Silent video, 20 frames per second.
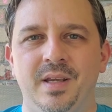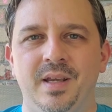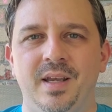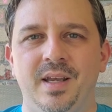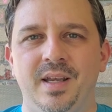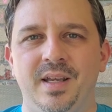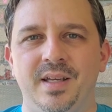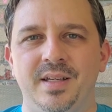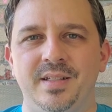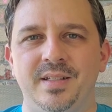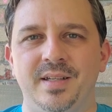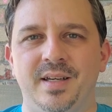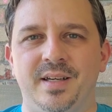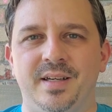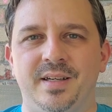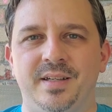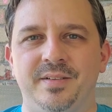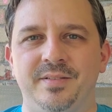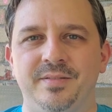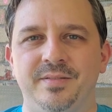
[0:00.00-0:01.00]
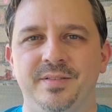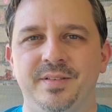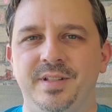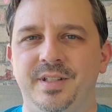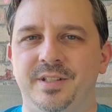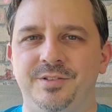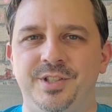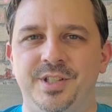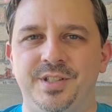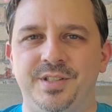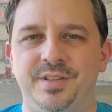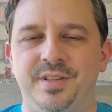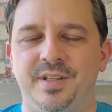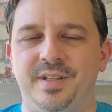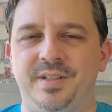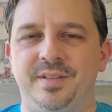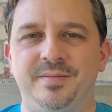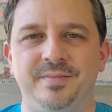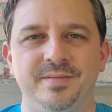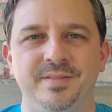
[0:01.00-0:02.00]
and you know, just
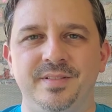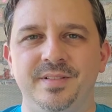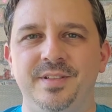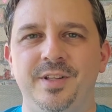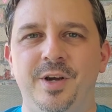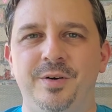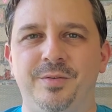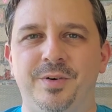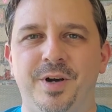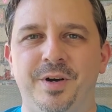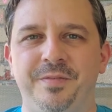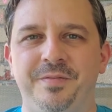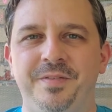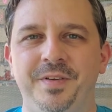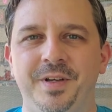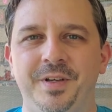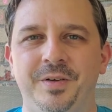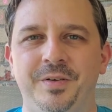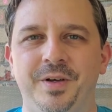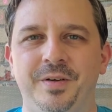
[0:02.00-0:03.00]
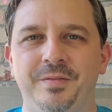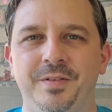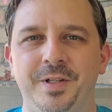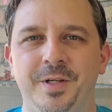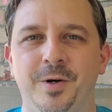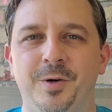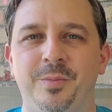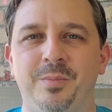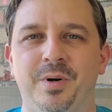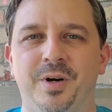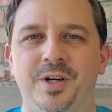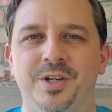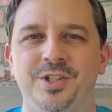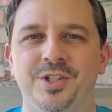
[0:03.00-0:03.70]
the overall feel of The Goldberg